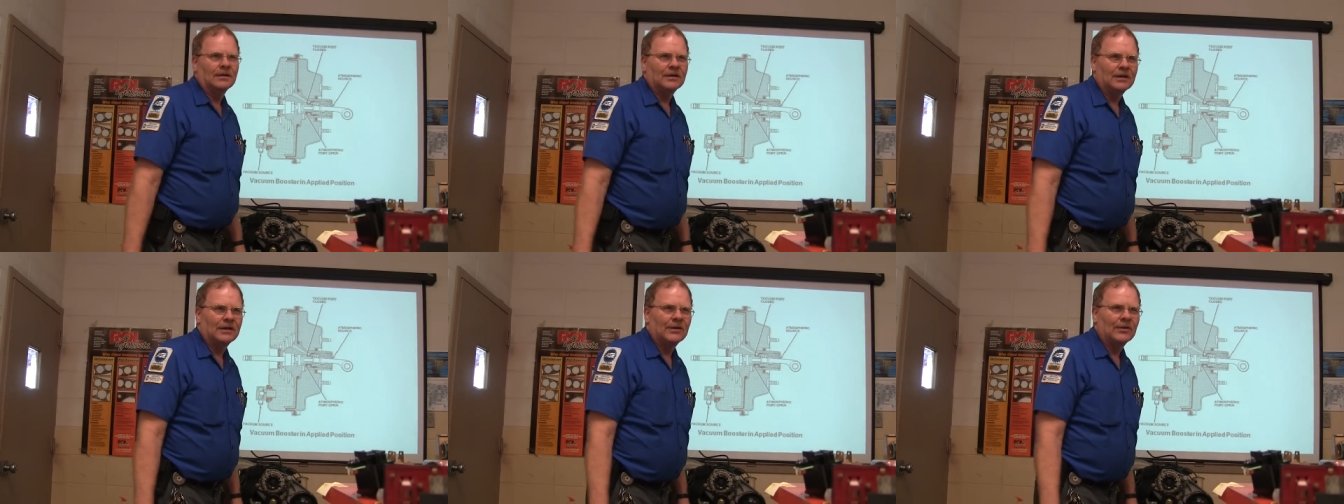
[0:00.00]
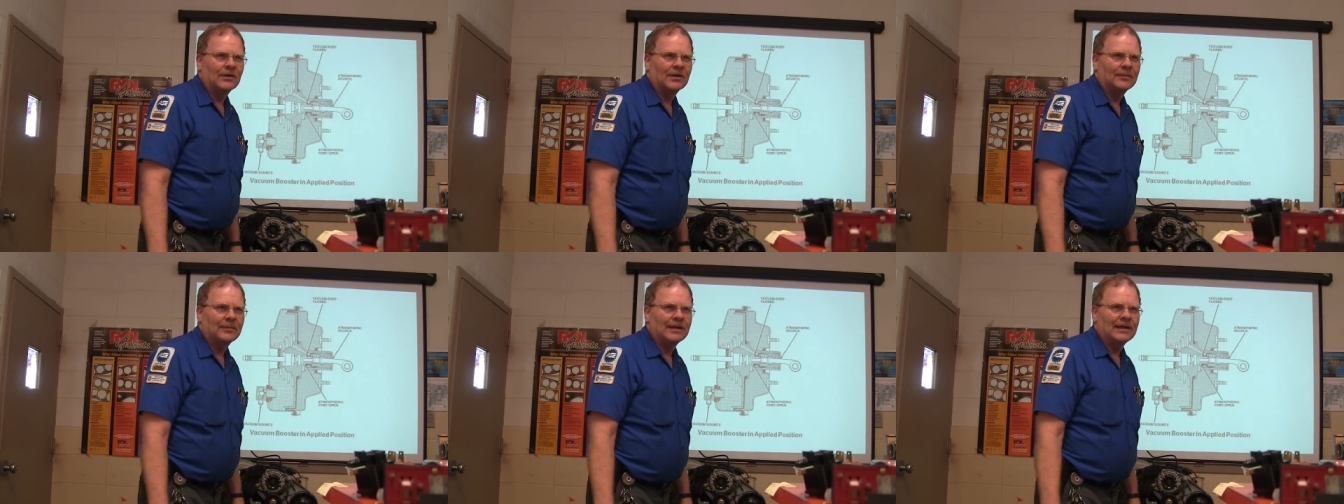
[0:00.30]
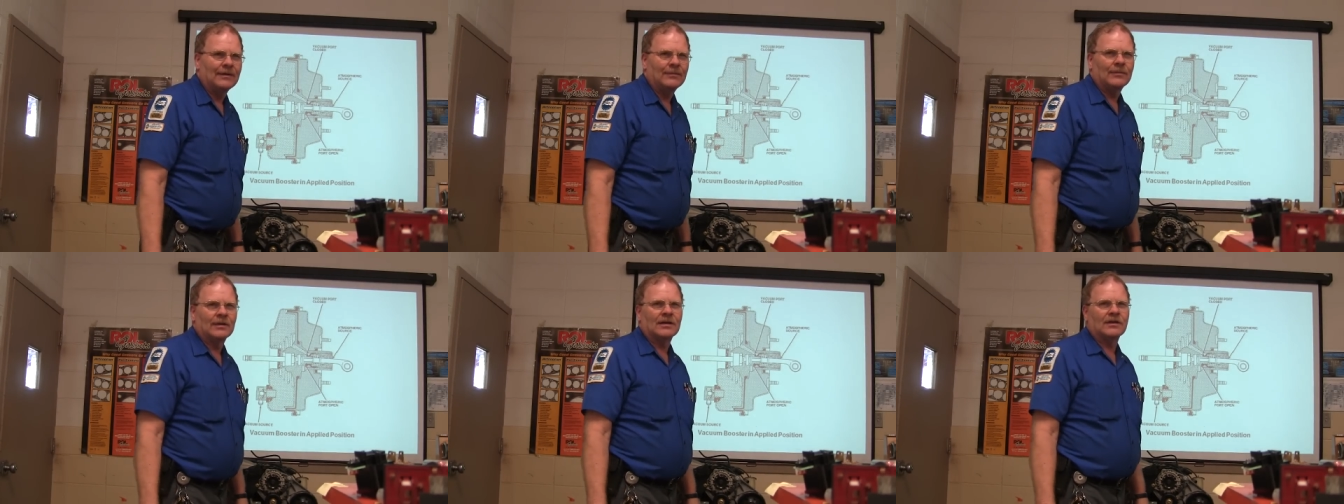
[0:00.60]
You know what I
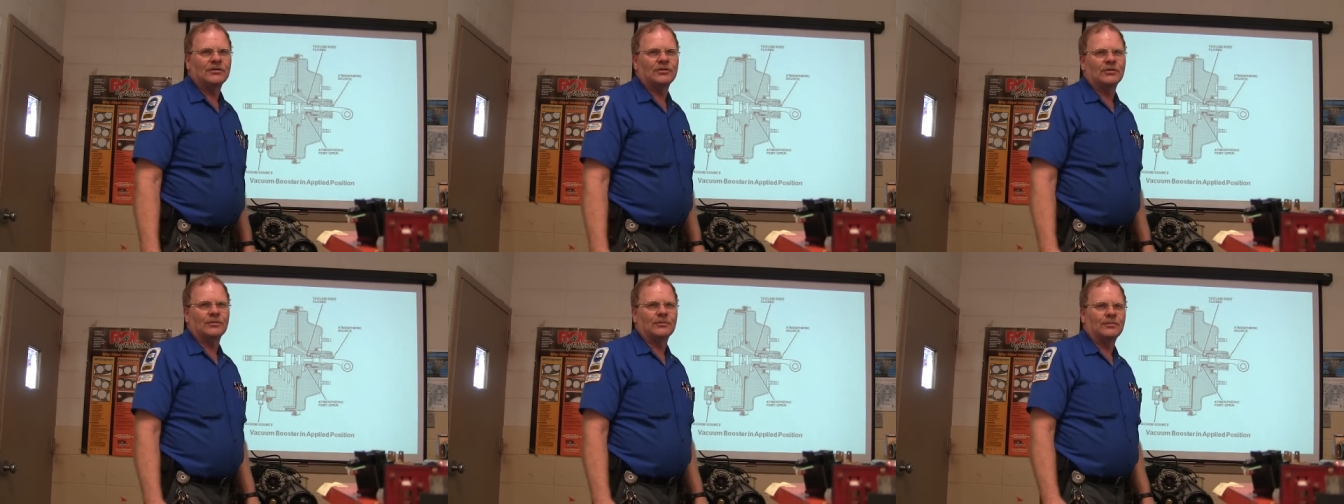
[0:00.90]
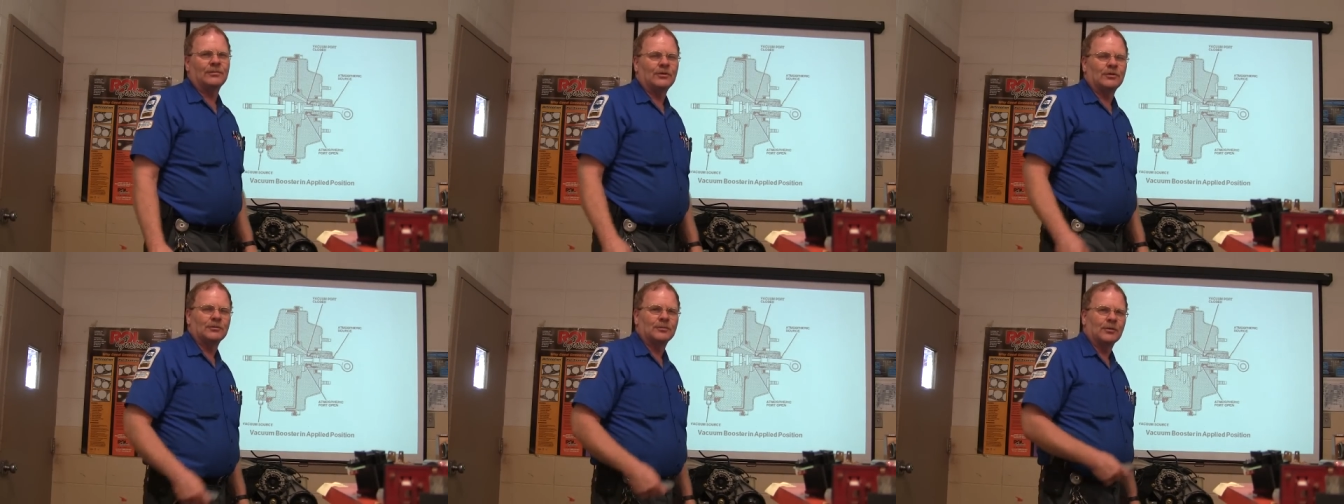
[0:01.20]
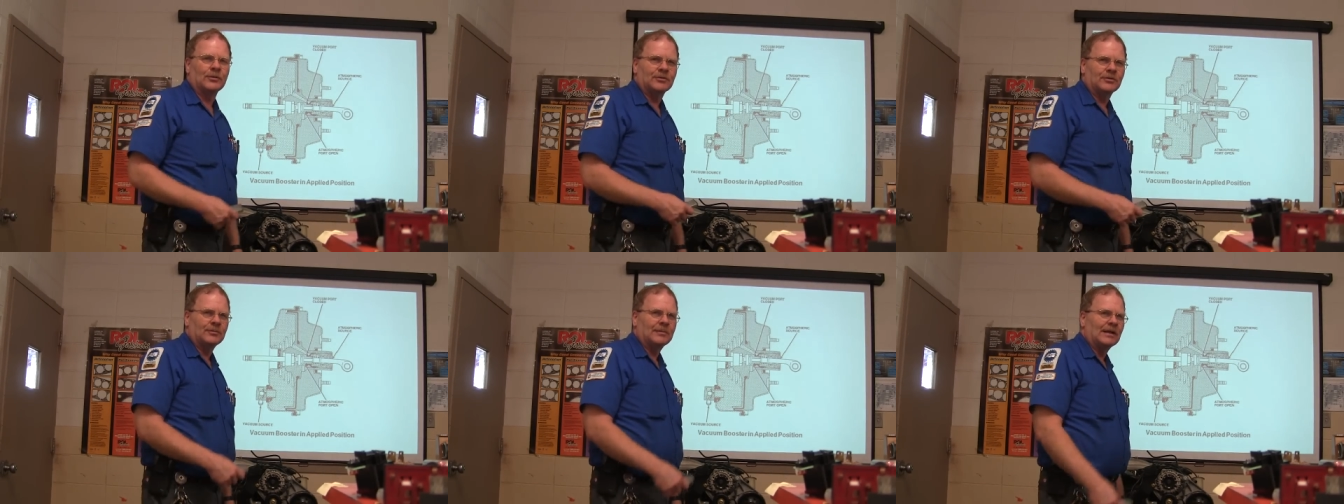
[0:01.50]
mean? Because you're, you're
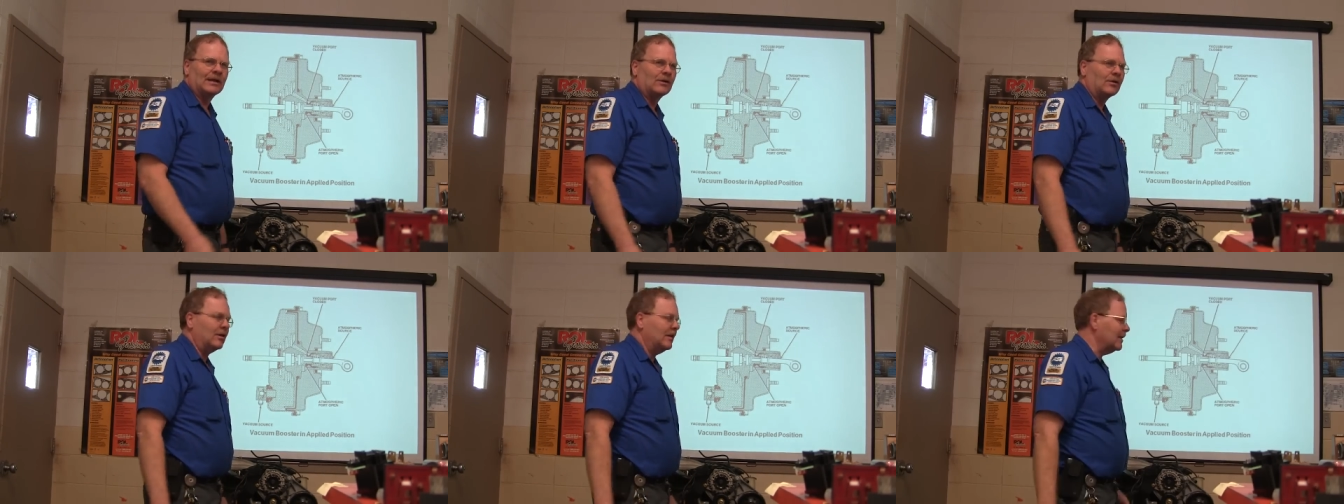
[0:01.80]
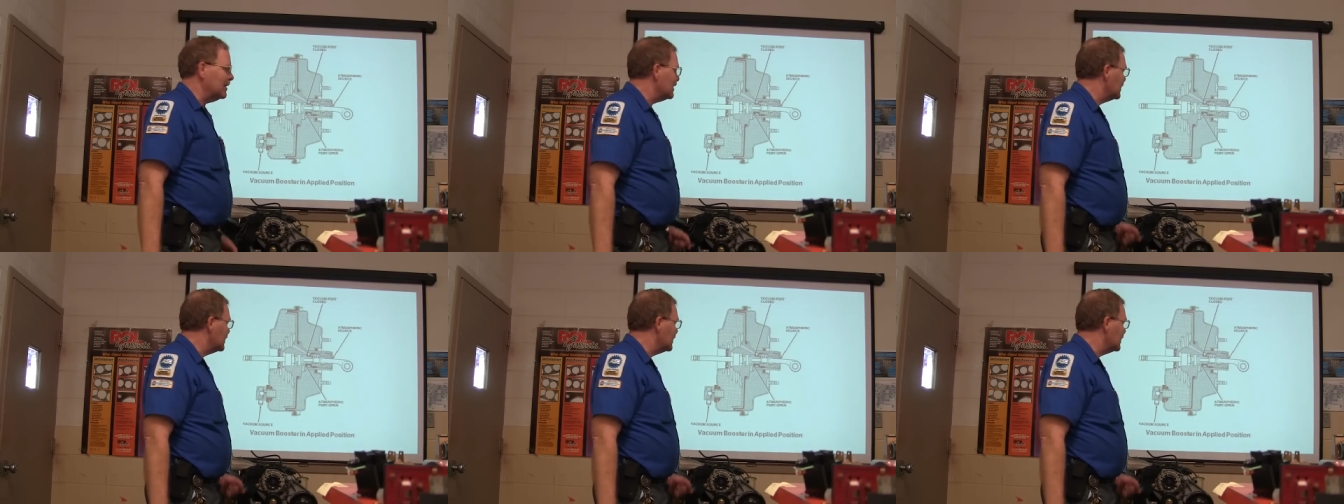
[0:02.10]
supposed to be learning